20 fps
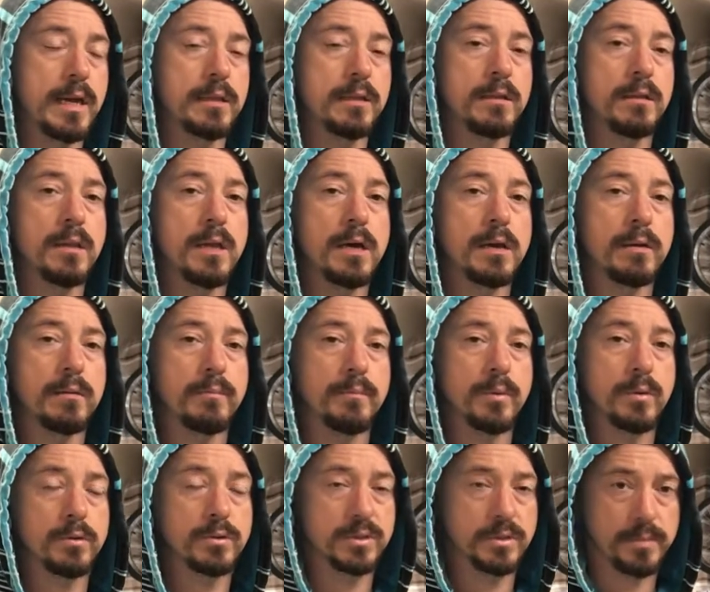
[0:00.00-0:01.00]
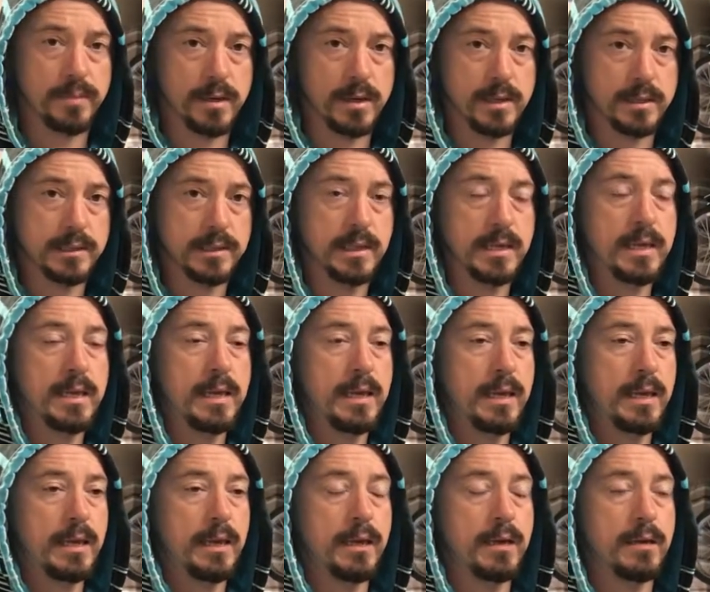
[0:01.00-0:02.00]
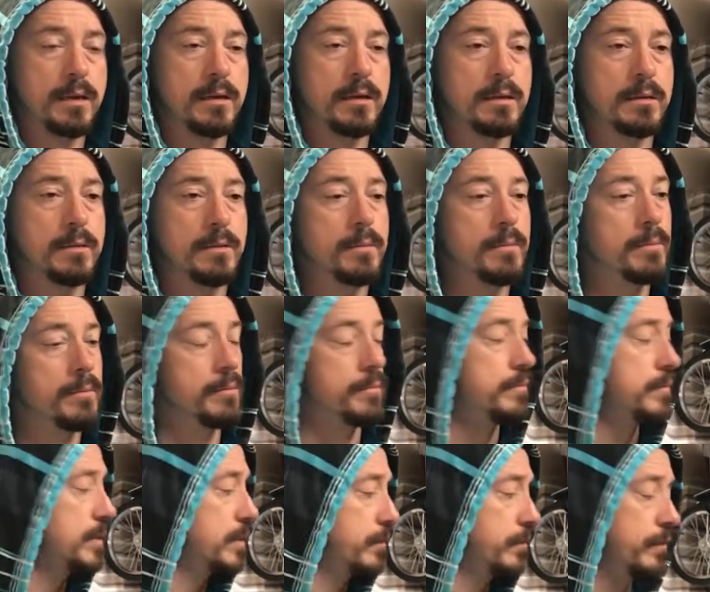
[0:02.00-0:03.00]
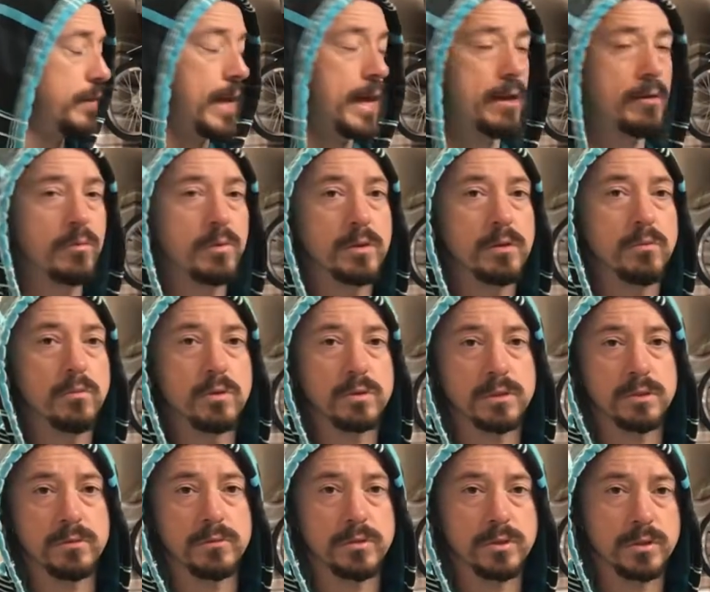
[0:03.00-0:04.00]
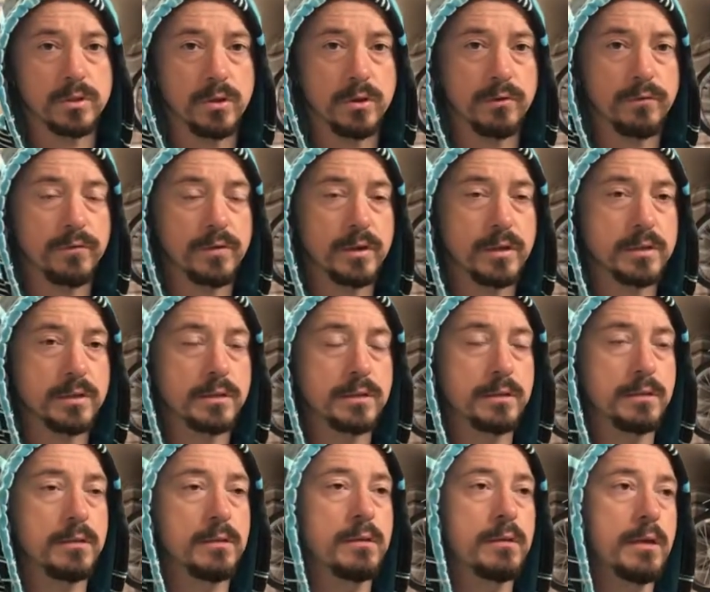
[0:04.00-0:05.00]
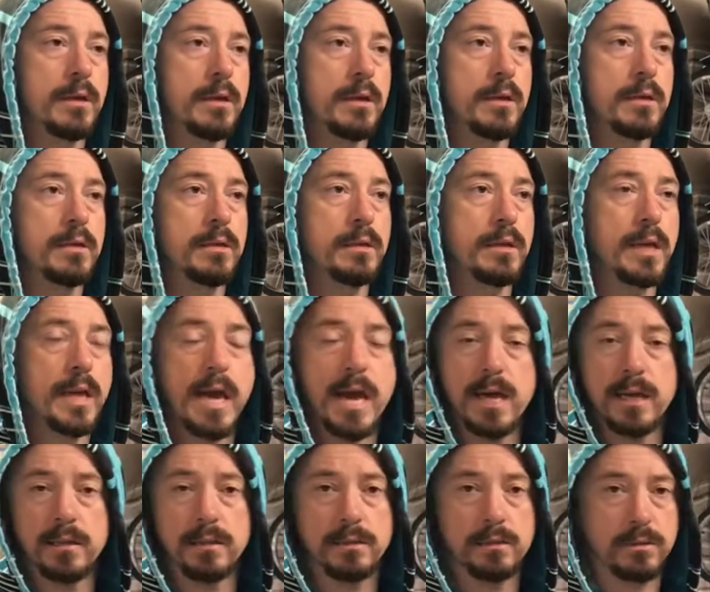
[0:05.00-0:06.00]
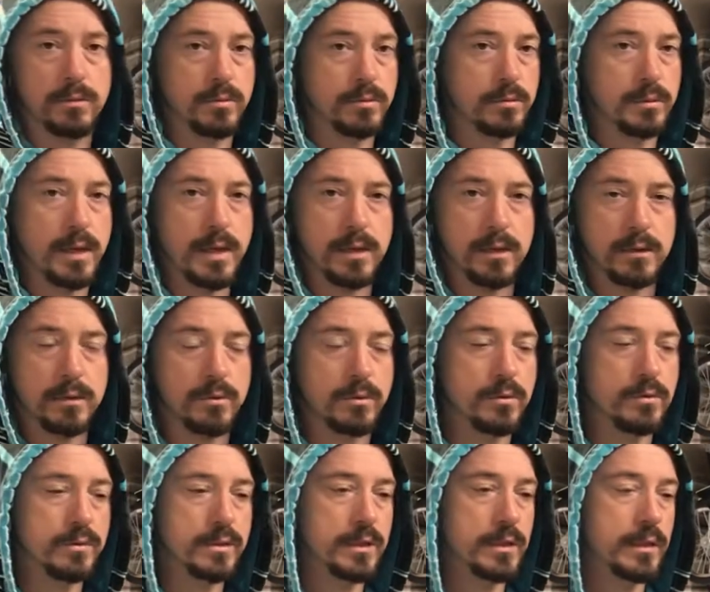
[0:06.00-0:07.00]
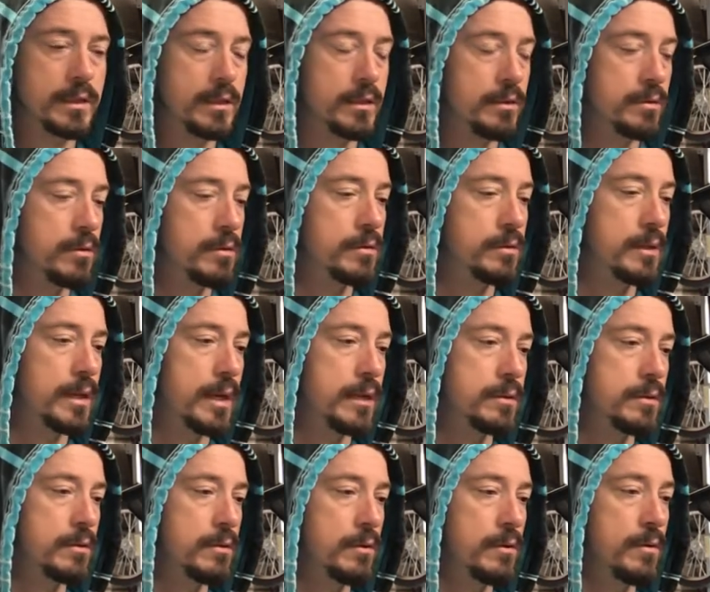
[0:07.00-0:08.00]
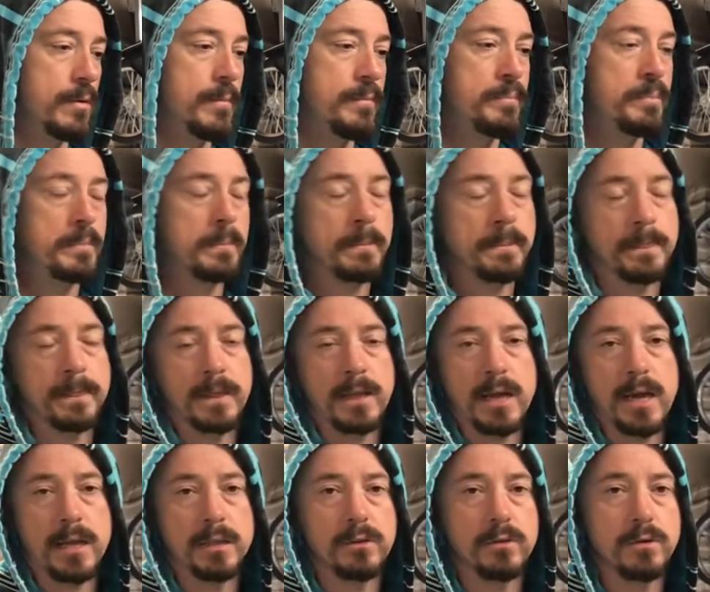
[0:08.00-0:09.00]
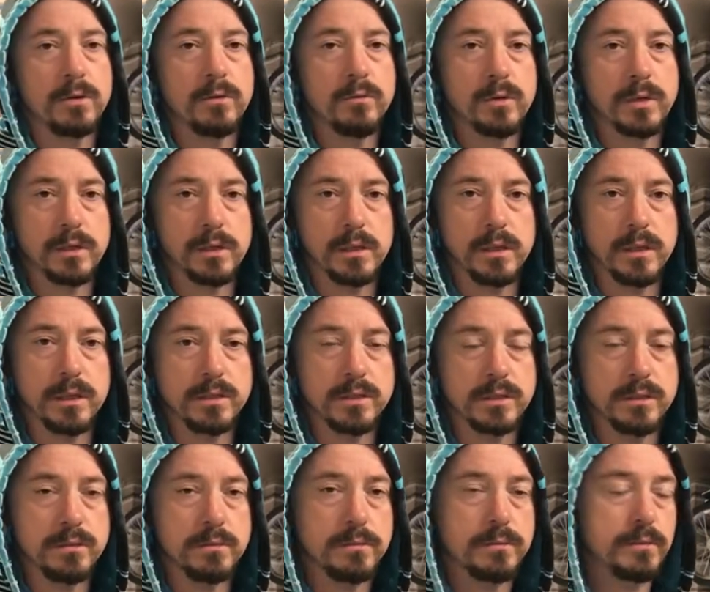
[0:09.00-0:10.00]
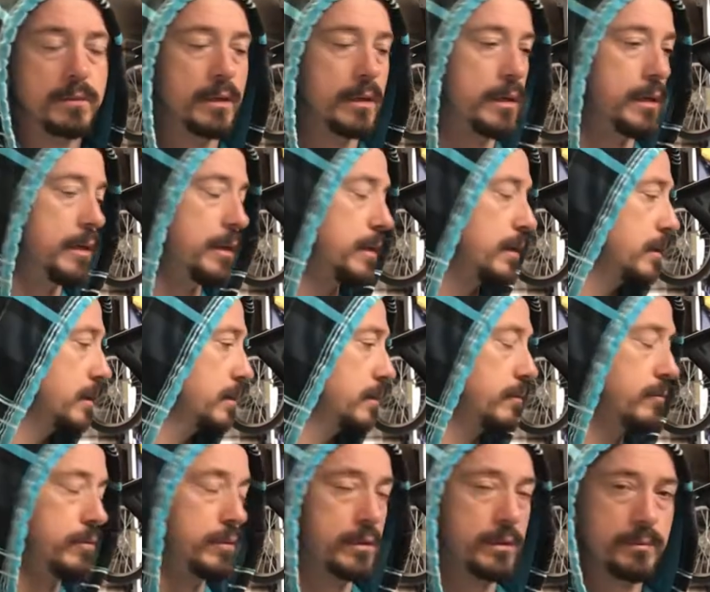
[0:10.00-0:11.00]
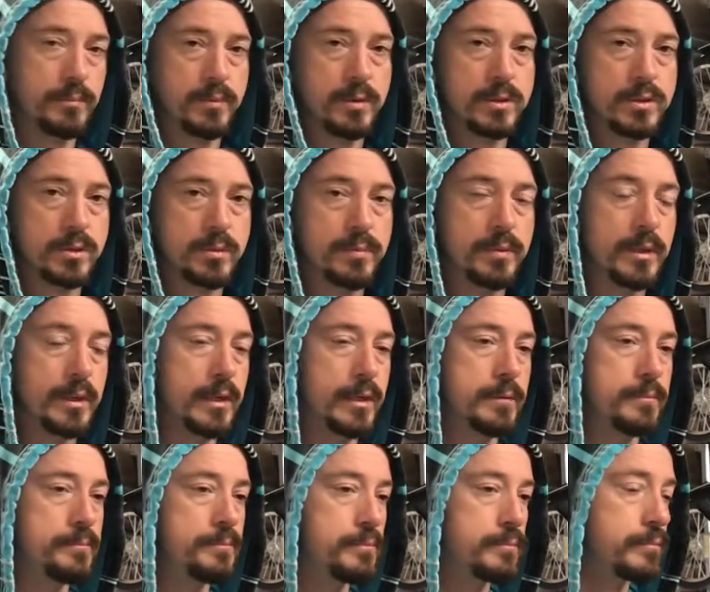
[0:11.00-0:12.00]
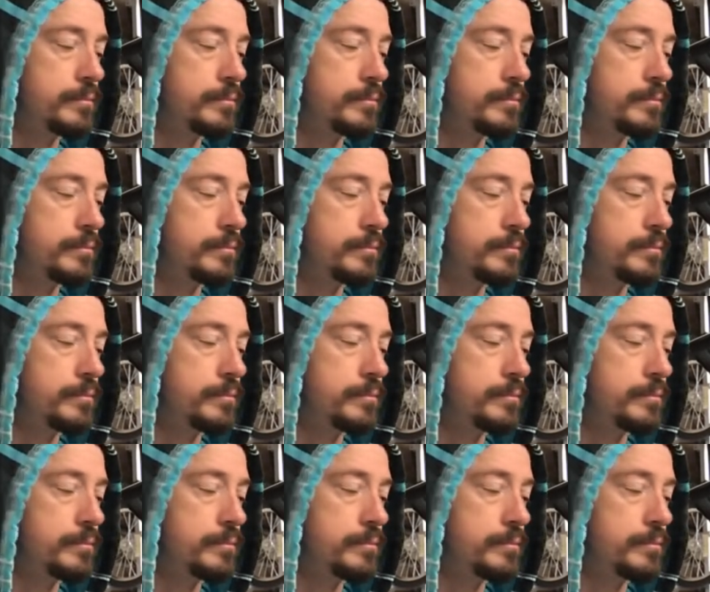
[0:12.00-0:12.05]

had a lot of burn spots. The flywheel wasn't resurfaced, and it had a lot of grooves in it and all that. So I threw away the clutch, and with the pressure plate,